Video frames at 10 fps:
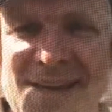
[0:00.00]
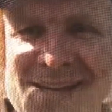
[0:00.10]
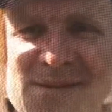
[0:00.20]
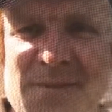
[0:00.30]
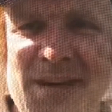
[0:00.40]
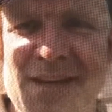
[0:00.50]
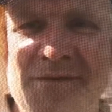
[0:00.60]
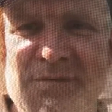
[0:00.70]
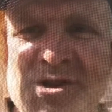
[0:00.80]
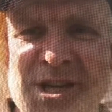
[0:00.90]
it's
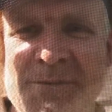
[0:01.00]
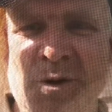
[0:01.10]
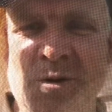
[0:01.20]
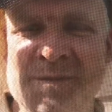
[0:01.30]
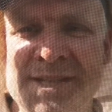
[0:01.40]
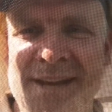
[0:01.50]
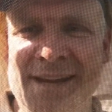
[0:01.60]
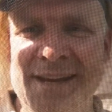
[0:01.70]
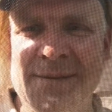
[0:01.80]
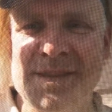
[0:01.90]
Pete from Cheap
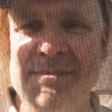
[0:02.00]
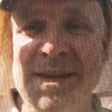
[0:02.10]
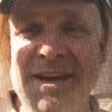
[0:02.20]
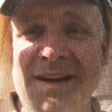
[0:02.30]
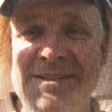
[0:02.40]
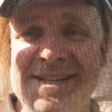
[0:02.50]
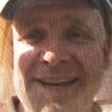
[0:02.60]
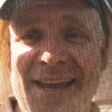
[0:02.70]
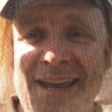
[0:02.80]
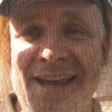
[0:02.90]
Homesteading. I'm in the bee yard
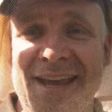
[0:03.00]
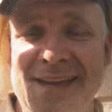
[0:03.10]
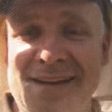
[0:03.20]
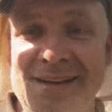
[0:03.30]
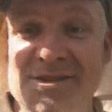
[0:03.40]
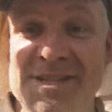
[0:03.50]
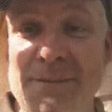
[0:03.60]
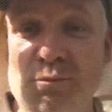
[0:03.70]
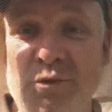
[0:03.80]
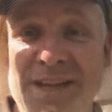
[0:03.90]
today and there's
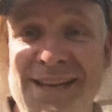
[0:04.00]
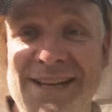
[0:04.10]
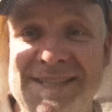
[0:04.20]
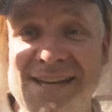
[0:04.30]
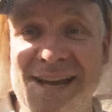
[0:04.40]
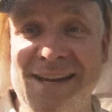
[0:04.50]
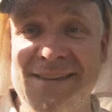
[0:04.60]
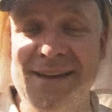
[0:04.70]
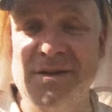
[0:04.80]
something really exciting.